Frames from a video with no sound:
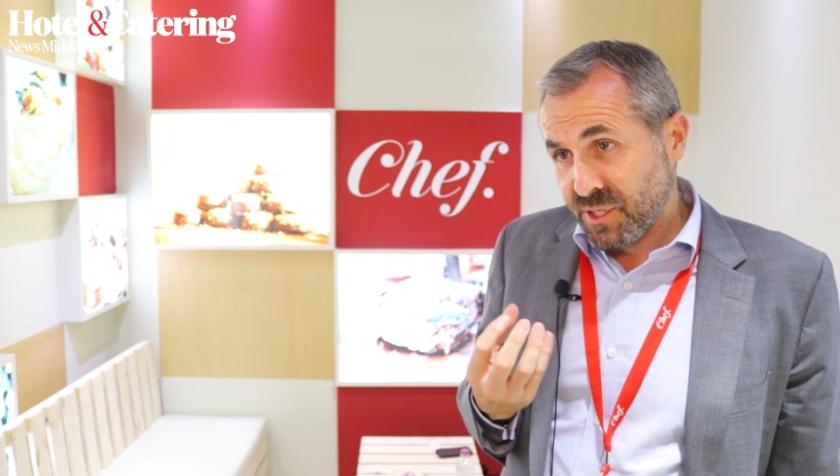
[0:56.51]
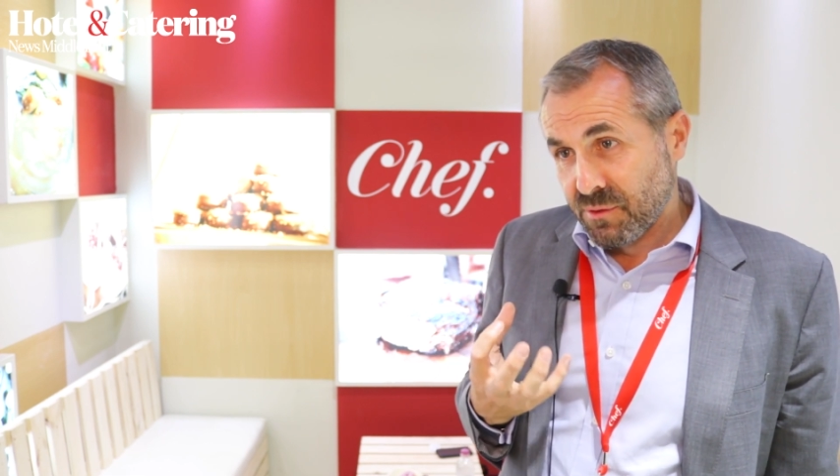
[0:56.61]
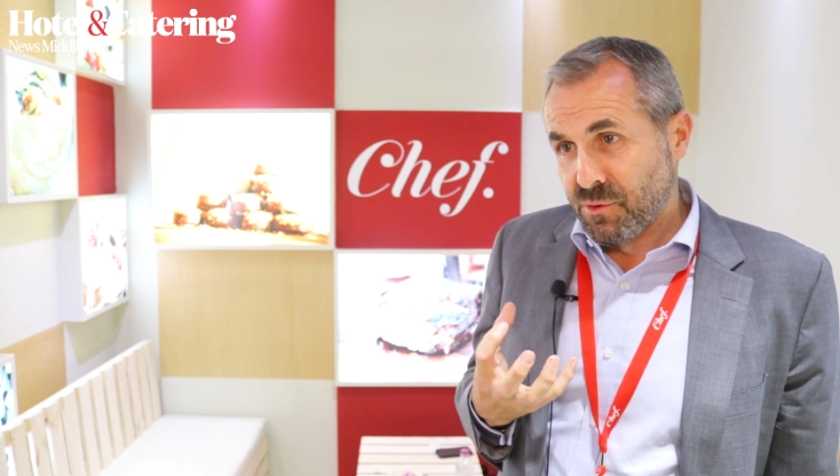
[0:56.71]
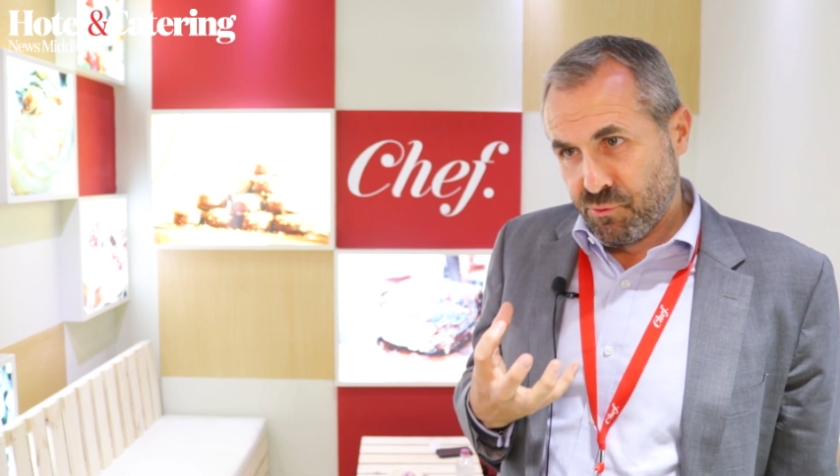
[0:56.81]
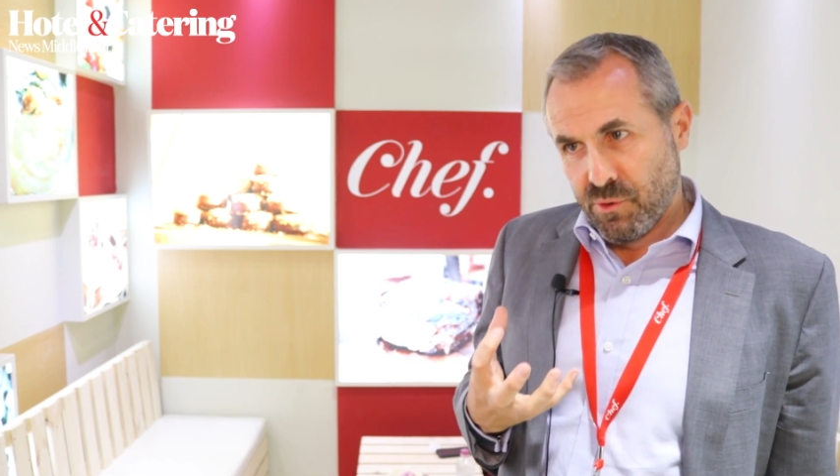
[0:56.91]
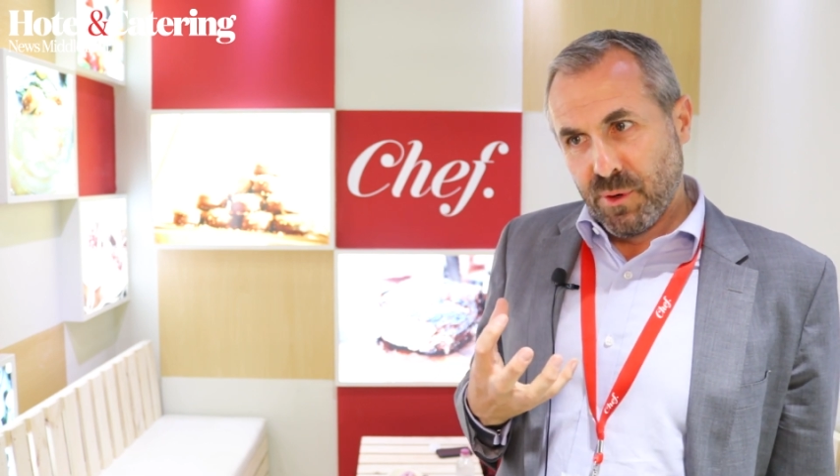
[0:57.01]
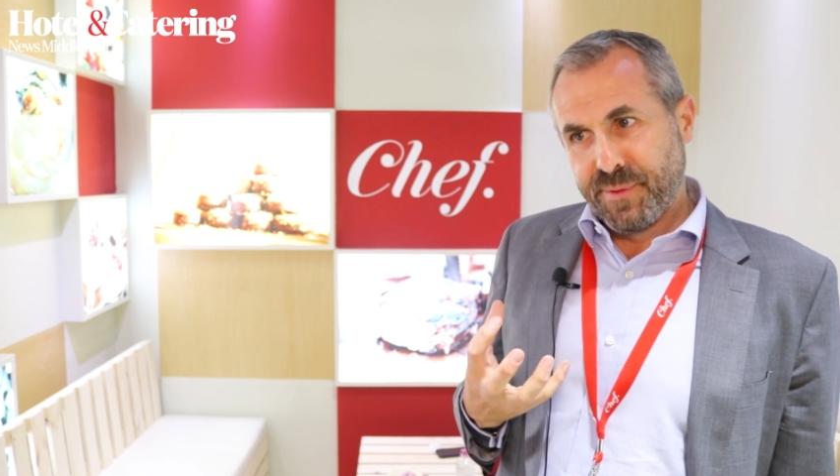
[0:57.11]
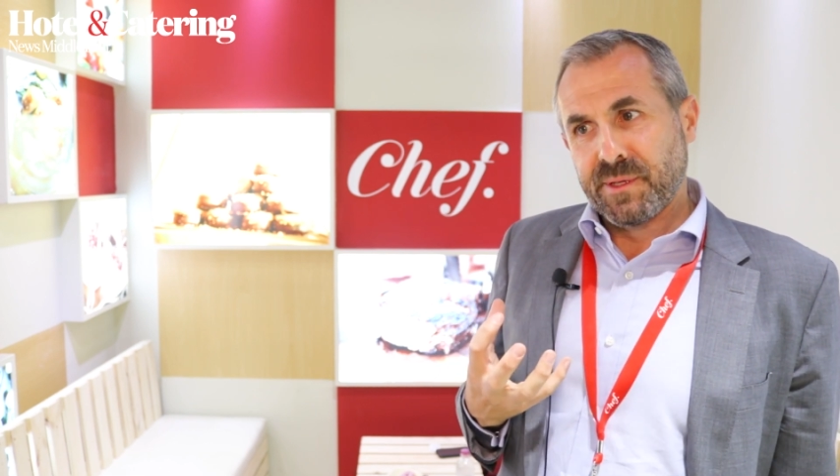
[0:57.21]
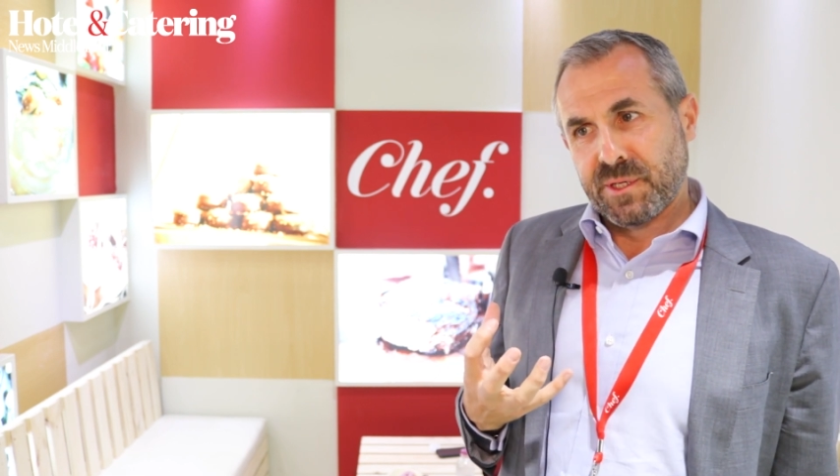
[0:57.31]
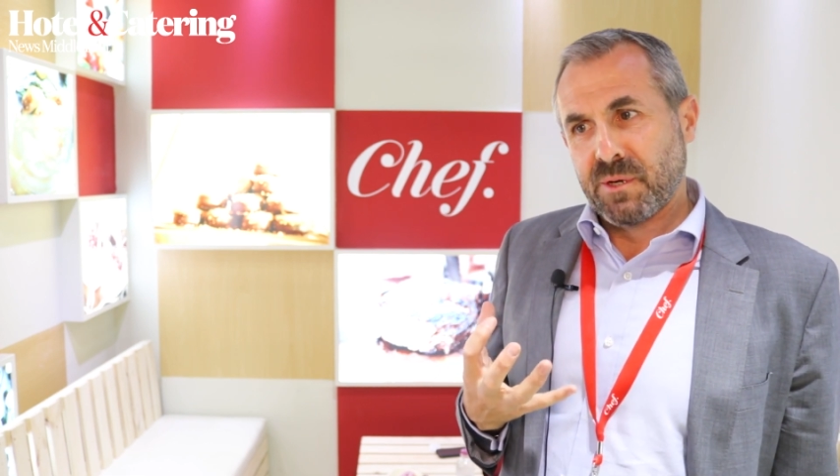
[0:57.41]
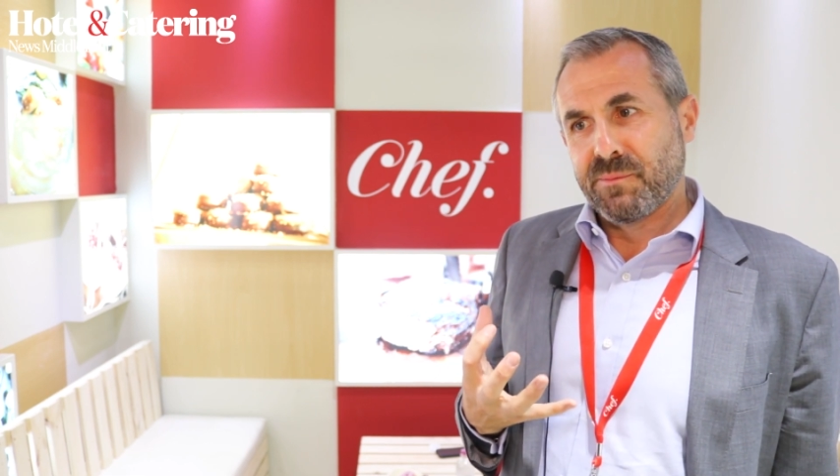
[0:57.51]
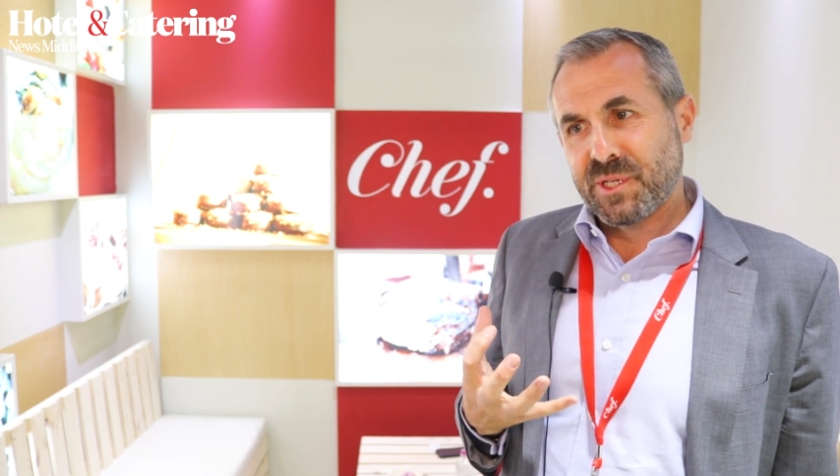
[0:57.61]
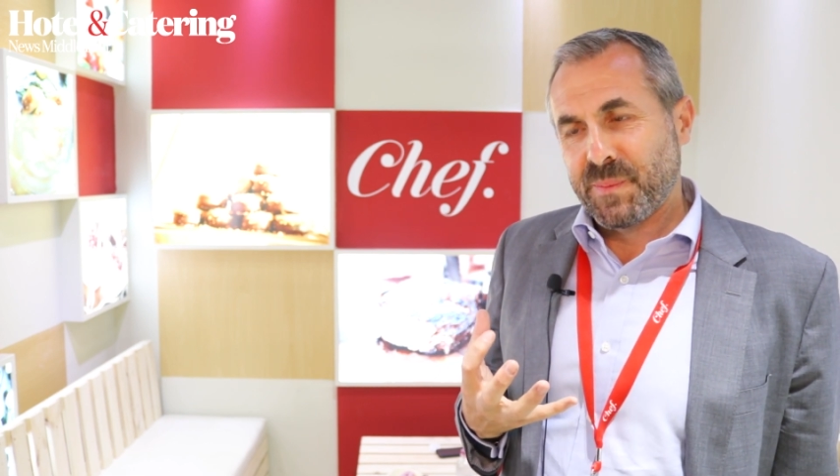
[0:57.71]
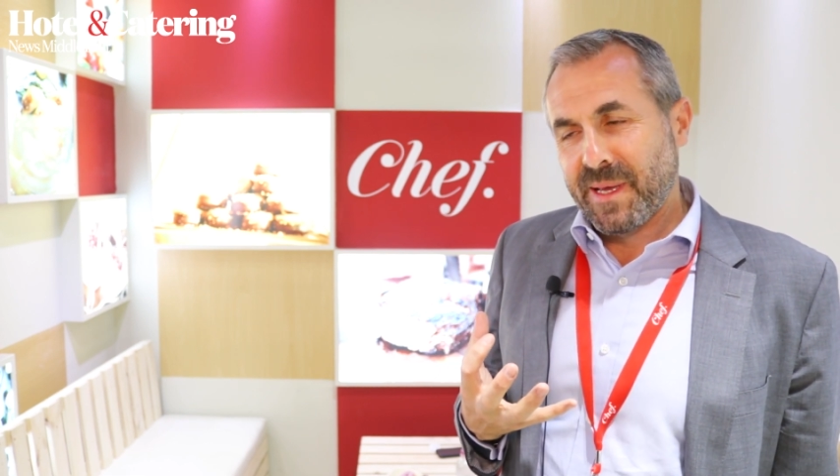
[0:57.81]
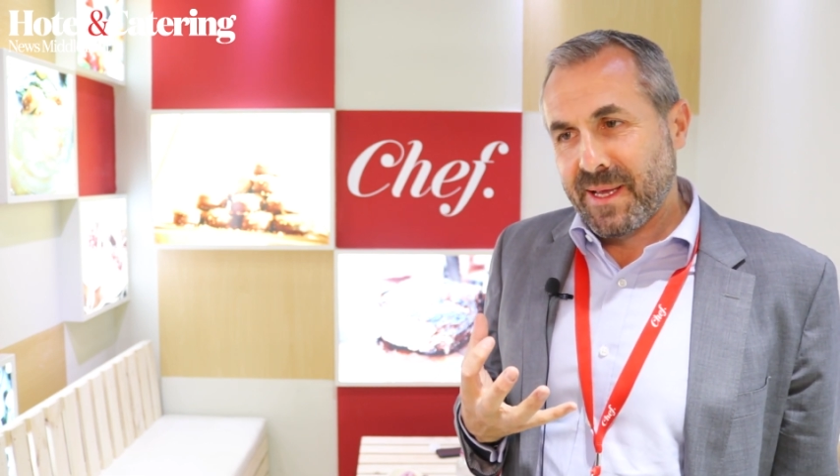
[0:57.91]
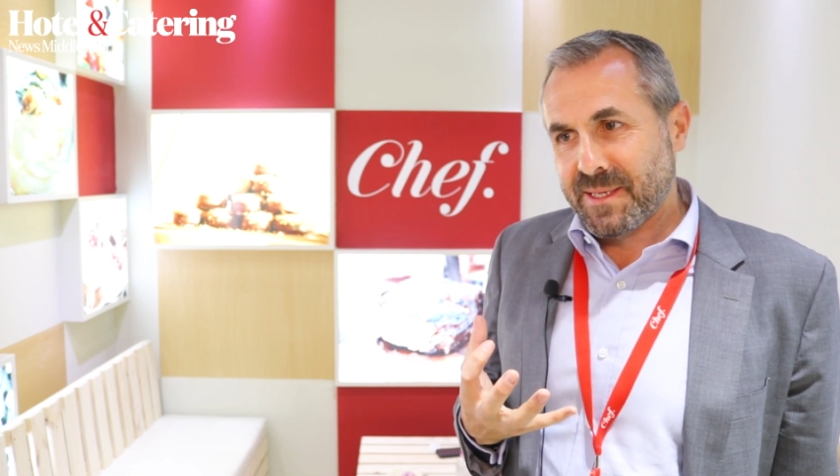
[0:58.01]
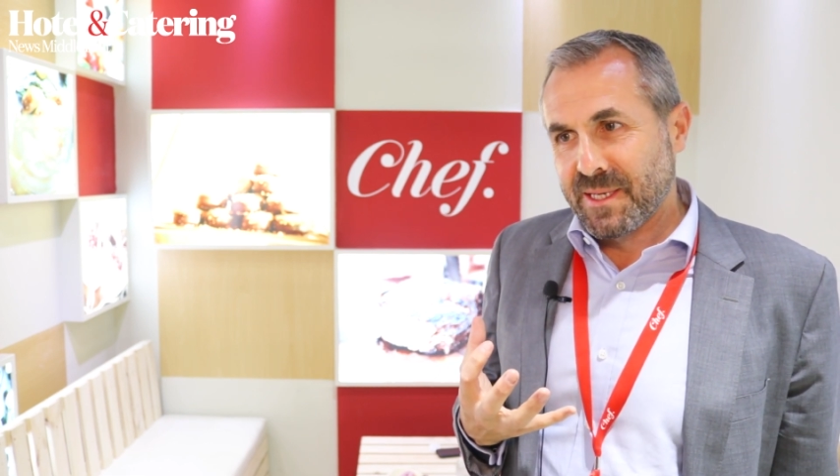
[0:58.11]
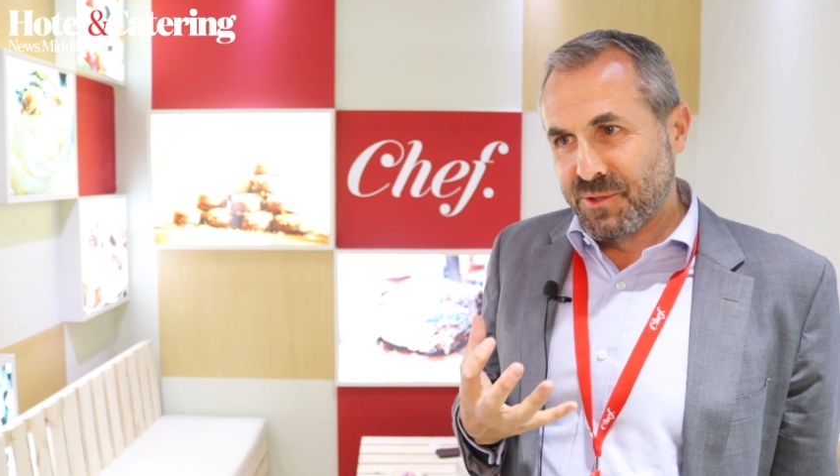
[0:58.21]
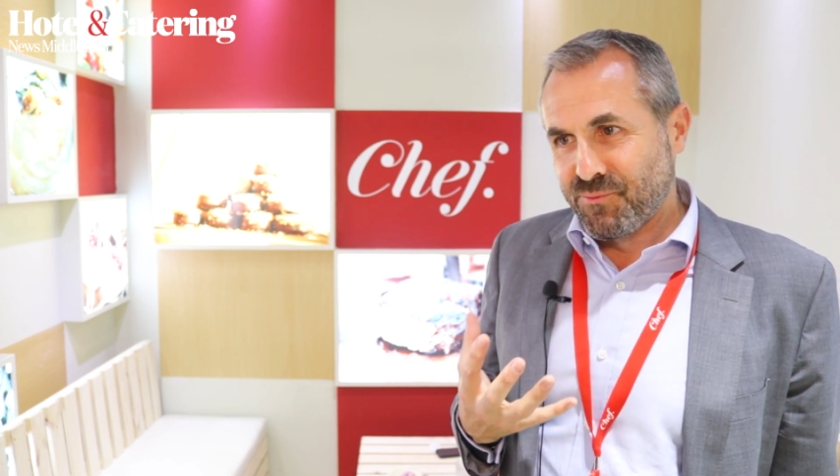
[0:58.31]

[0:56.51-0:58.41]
So growth in some respects is